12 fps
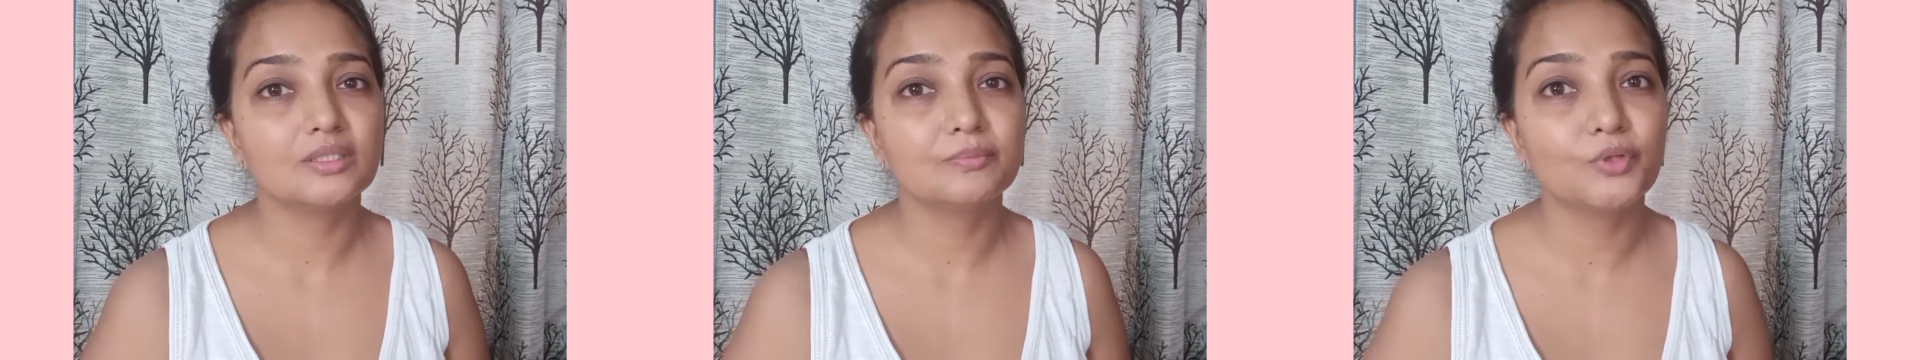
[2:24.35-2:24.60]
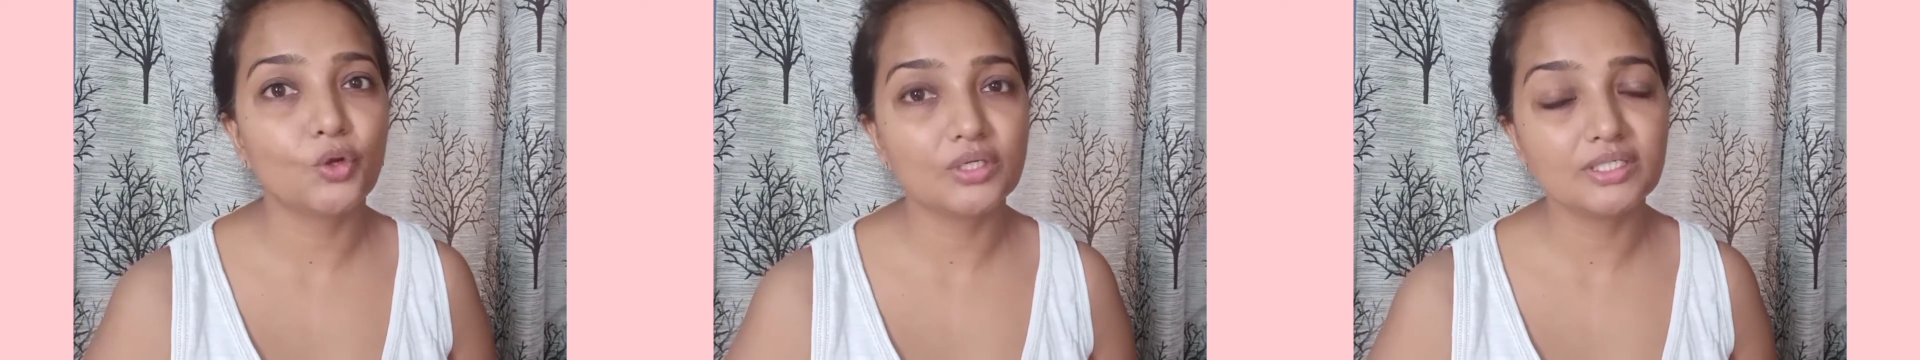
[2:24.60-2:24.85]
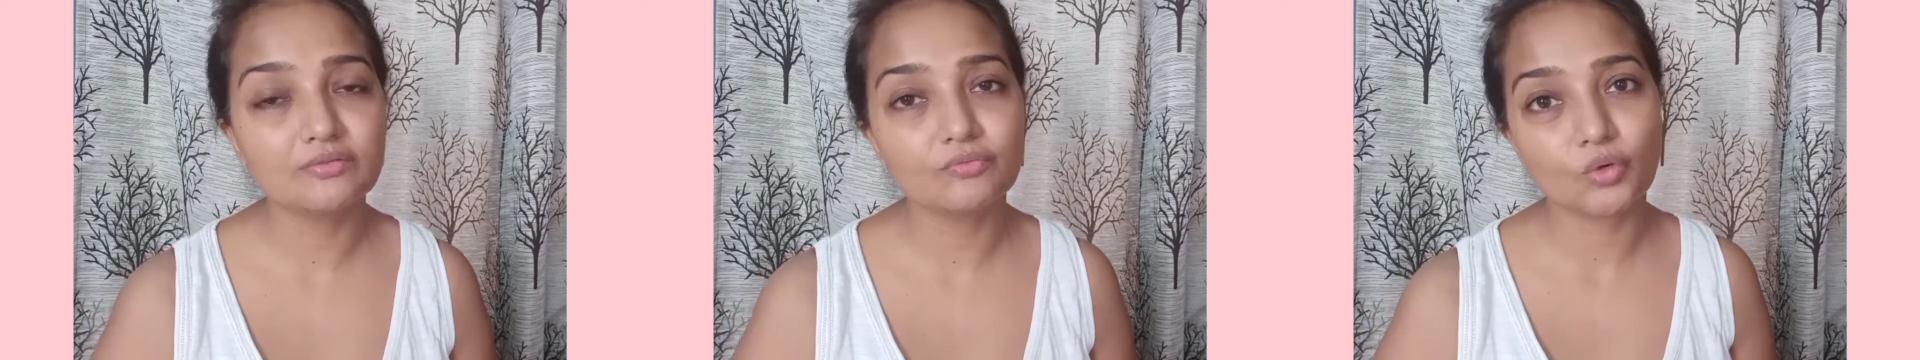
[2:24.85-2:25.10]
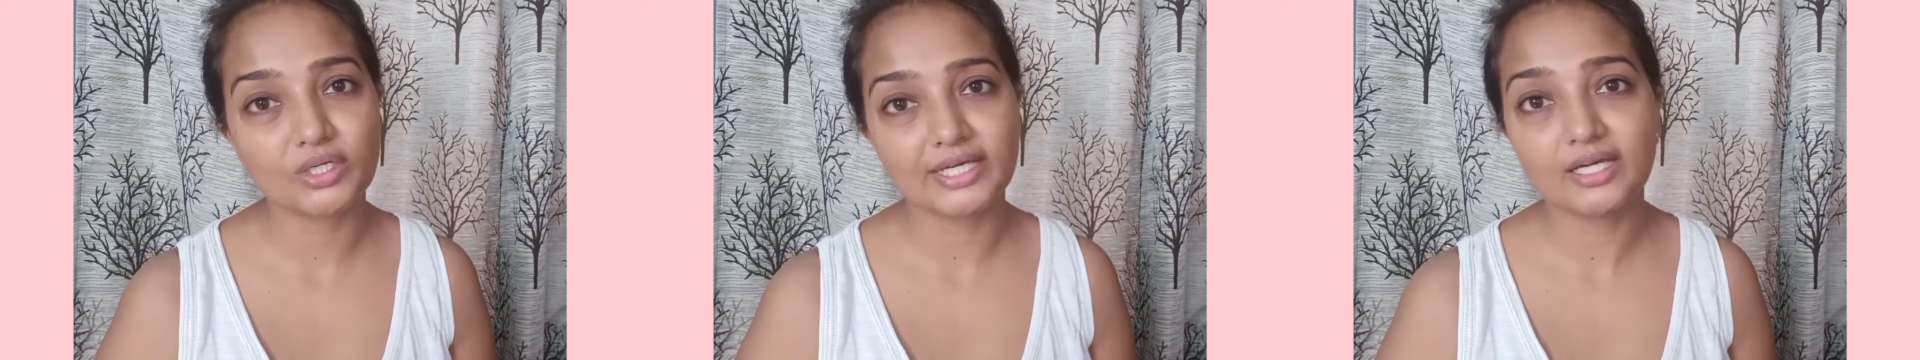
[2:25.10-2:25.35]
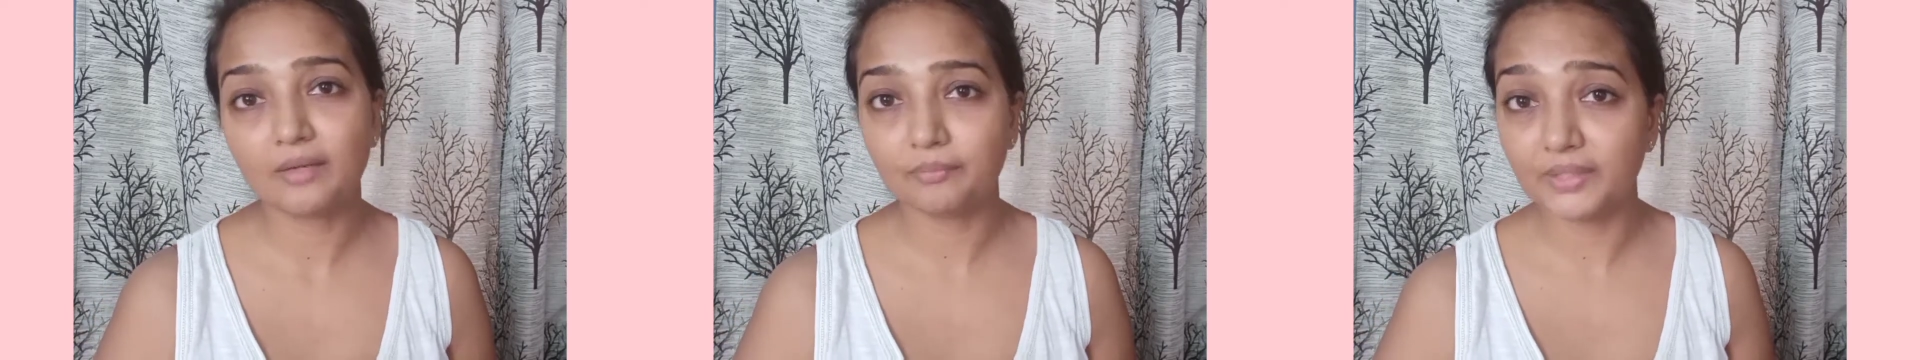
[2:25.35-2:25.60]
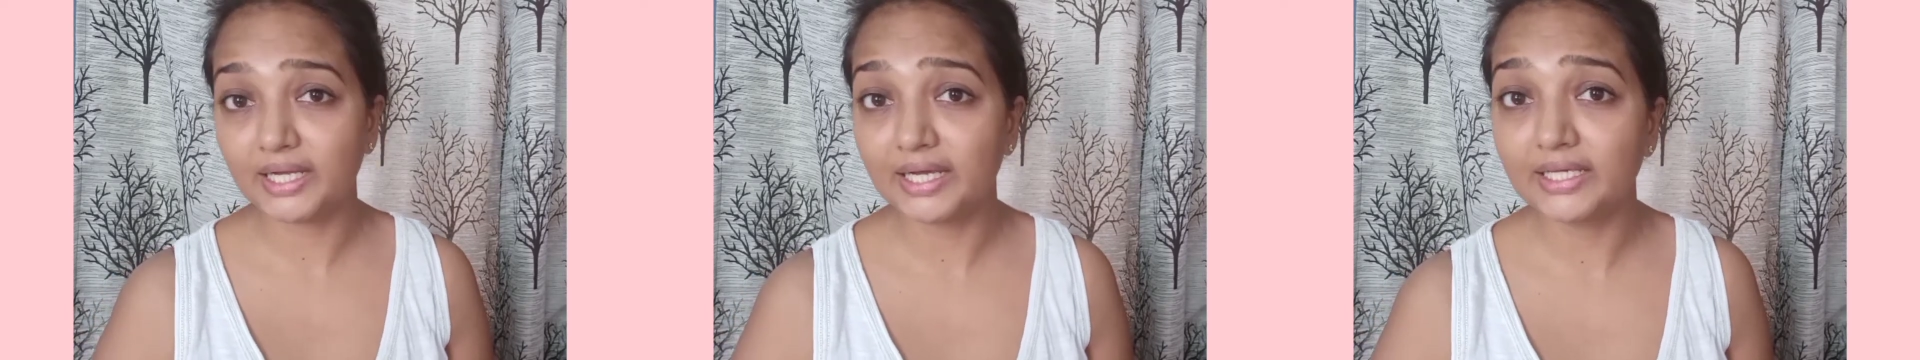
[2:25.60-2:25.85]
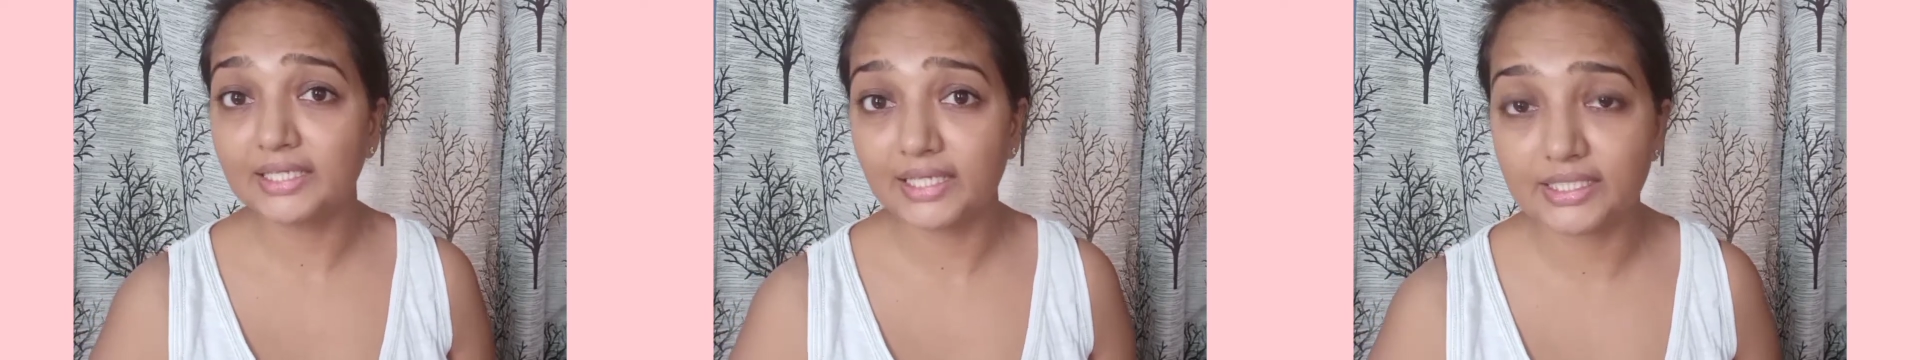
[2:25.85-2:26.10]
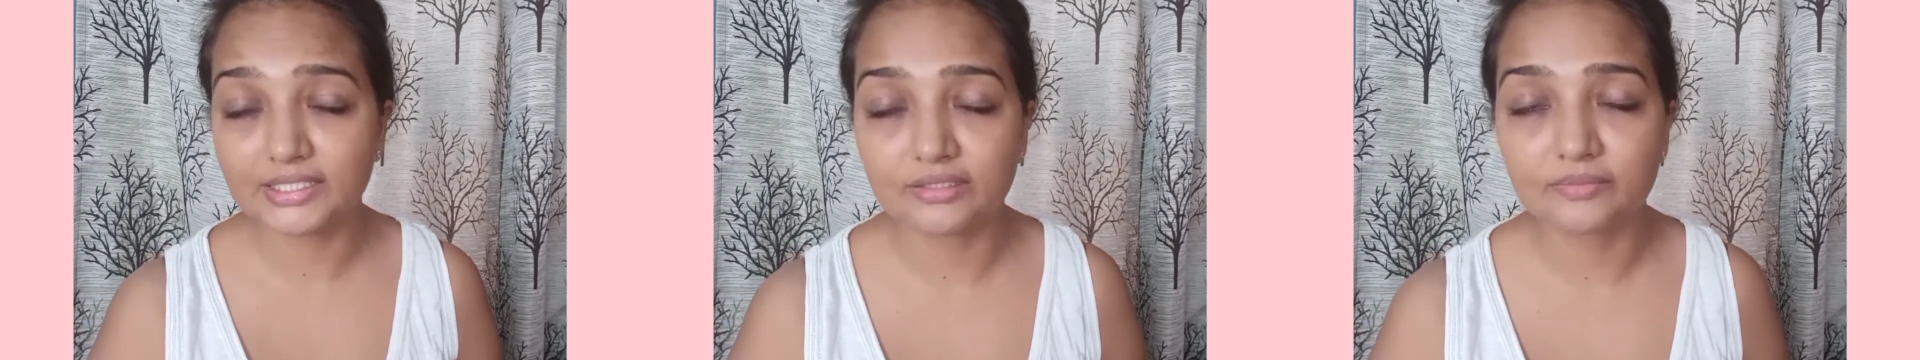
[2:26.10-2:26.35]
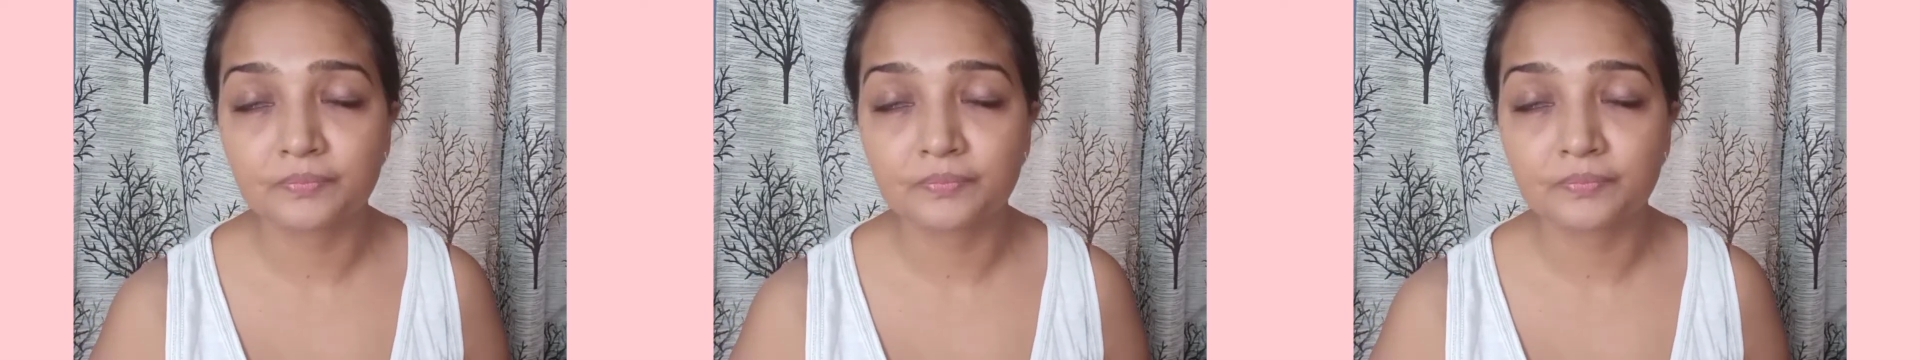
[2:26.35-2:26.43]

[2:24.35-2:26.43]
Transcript: product what I apply later.